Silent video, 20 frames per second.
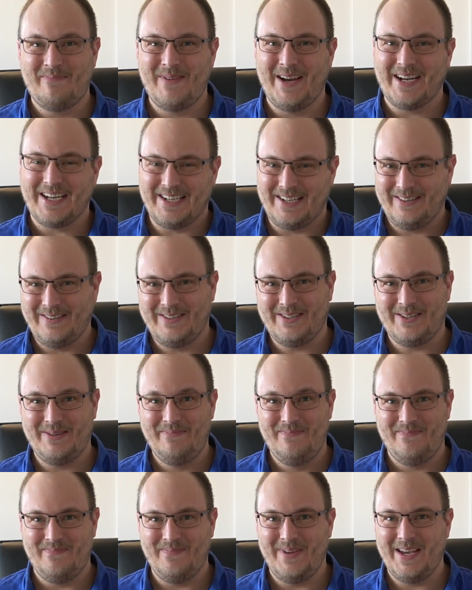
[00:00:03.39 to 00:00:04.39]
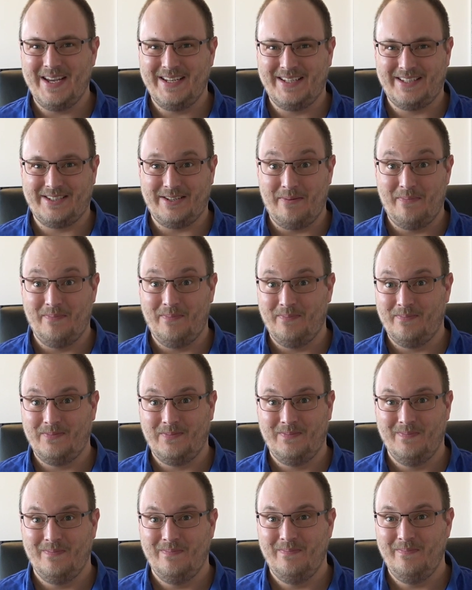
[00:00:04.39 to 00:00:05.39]
Bang Olufsen made some
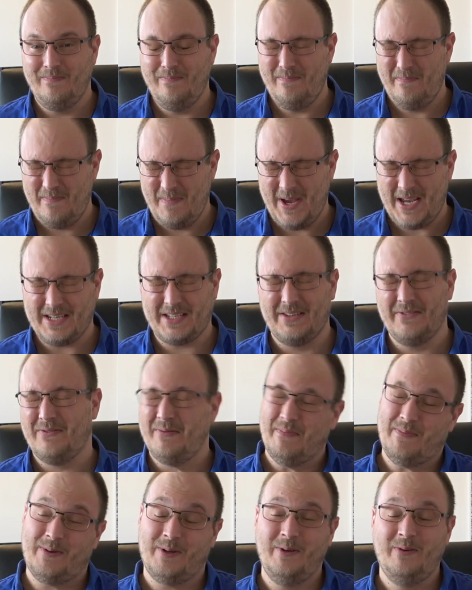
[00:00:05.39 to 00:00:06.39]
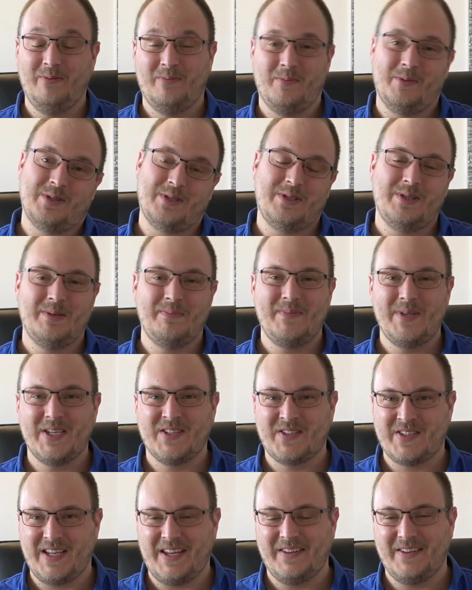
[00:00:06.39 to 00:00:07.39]
massive improvements to the
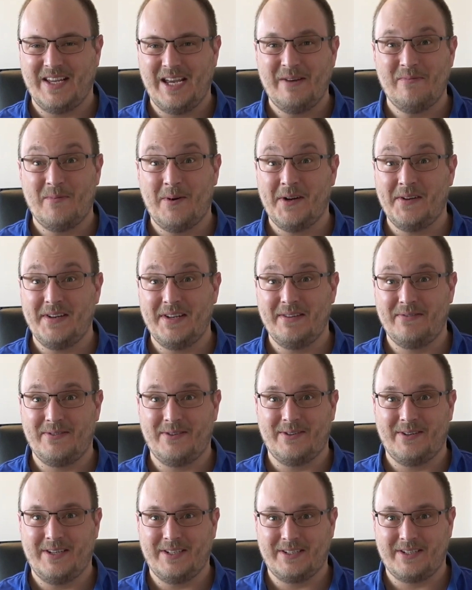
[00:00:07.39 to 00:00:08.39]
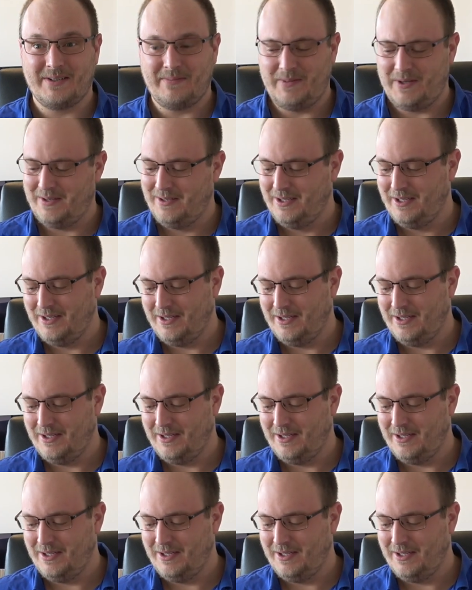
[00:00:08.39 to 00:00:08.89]
Beosound A1 if you're asking me.